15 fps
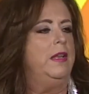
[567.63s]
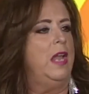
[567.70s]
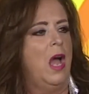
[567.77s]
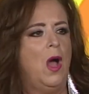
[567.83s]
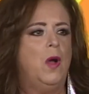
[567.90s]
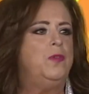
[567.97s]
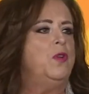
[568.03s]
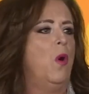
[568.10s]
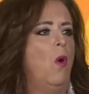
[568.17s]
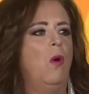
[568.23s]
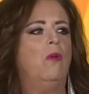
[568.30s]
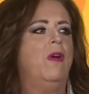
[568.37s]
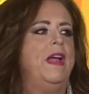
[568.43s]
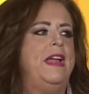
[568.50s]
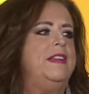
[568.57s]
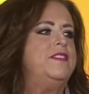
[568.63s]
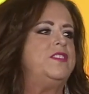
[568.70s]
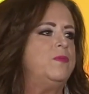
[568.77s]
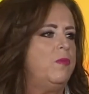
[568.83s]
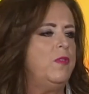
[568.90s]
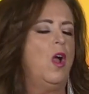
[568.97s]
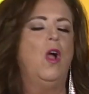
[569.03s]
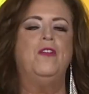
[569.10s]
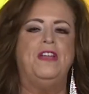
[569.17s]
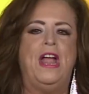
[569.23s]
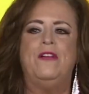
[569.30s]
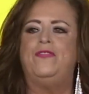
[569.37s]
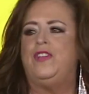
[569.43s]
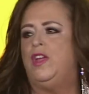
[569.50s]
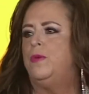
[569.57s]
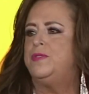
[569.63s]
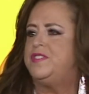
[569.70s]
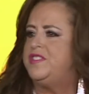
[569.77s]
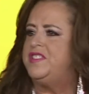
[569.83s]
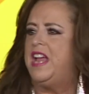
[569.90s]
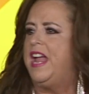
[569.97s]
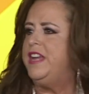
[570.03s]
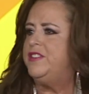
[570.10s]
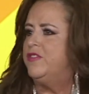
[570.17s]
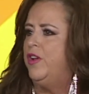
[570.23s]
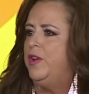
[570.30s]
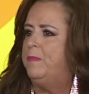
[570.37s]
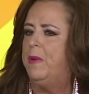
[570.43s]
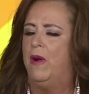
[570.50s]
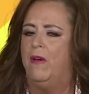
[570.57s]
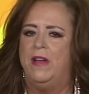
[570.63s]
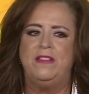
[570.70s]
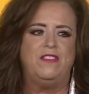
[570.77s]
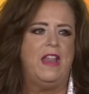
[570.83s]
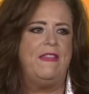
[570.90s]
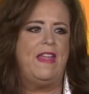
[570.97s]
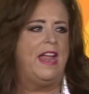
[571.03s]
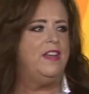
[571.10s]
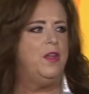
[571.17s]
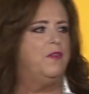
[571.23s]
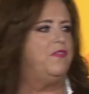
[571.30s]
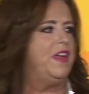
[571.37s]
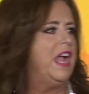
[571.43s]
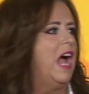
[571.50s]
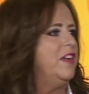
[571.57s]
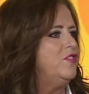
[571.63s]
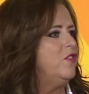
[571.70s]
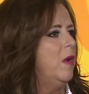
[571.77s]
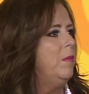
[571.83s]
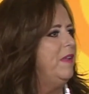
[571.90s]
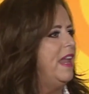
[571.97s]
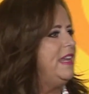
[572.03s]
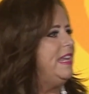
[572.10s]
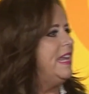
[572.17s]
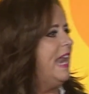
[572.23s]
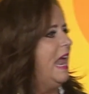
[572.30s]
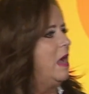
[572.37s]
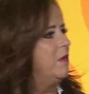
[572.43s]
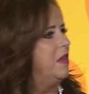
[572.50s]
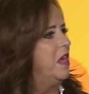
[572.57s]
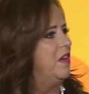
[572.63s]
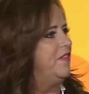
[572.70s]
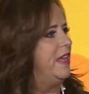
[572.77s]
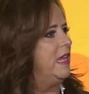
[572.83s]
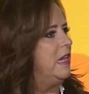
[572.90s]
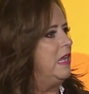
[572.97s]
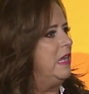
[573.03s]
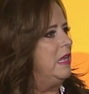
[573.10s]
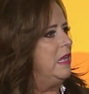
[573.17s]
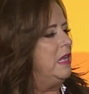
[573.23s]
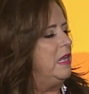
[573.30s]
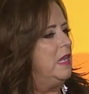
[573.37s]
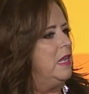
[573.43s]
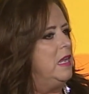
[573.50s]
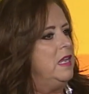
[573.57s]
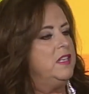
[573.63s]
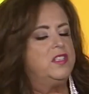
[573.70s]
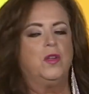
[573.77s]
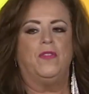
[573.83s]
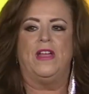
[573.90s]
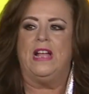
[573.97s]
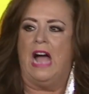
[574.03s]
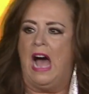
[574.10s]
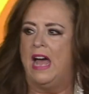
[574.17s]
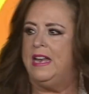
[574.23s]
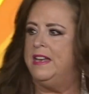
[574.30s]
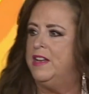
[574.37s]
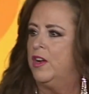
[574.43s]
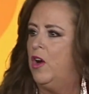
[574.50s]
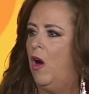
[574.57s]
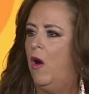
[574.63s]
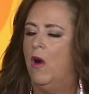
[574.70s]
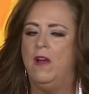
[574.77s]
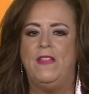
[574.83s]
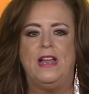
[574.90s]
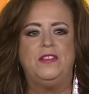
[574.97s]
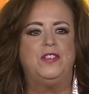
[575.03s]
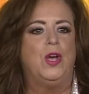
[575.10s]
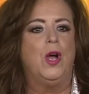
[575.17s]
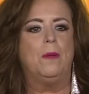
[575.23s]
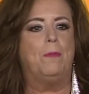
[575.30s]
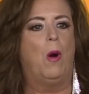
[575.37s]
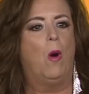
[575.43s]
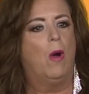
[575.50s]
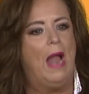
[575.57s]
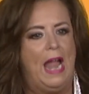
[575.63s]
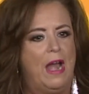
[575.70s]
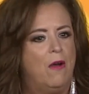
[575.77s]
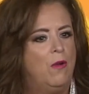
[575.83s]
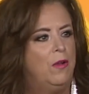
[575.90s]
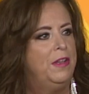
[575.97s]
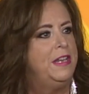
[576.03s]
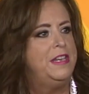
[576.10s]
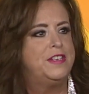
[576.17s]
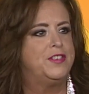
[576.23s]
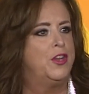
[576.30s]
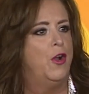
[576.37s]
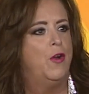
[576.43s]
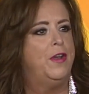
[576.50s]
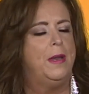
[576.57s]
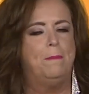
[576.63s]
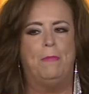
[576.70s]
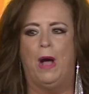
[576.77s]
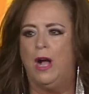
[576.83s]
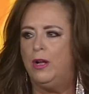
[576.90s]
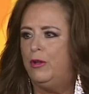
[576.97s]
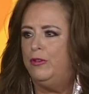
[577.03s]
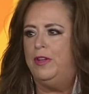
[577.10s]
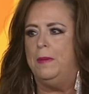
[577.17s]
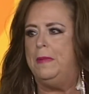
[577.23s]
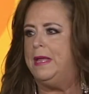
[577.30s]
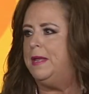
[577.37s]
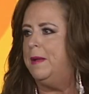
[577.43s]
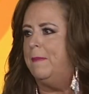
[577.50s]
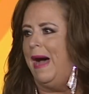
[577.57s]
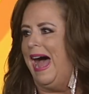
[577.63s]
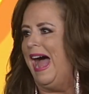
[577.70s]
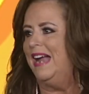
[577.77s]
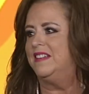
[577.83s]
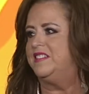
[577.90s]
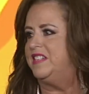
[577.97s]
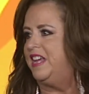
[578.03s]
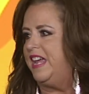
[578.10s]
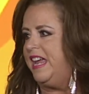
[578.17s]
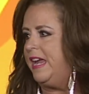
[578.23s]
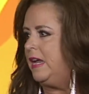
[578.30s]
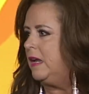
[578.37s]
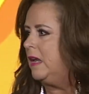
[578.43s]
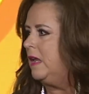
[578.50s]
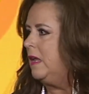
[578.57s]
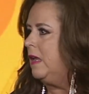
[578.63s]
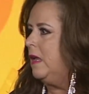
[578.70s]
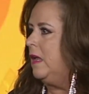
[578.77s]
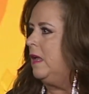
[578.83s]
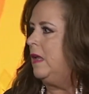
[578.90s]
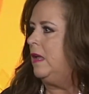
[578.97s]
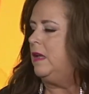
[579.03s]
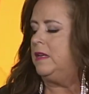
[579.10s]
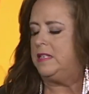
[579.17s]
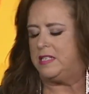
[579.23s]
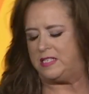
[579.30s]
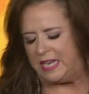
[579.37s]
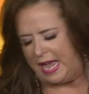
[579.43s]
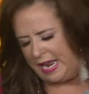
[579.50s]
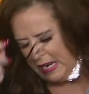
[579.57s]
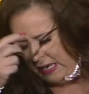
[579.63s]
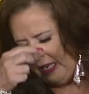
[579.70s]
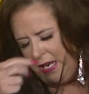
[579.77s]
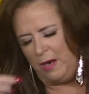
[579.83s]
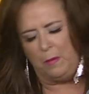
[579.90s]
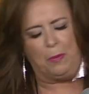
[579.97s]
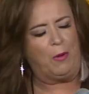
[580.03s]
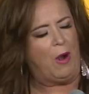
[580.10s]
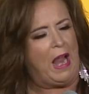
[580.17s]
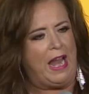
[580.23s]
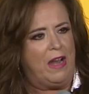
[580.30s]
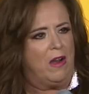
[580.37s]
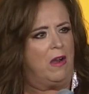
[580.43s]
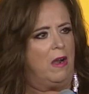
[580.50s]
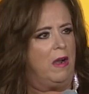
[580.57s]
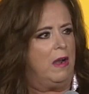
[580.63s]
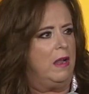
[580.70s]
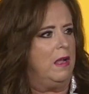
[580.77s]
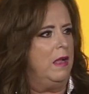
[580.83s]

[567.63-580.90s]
No, Noreen's, her nephew was state trooper, and they knew if he got in trouble, they'd get out of it. So they got in the car, they took poor Harold and his urn and buckled him in the back seat, said a little prayer,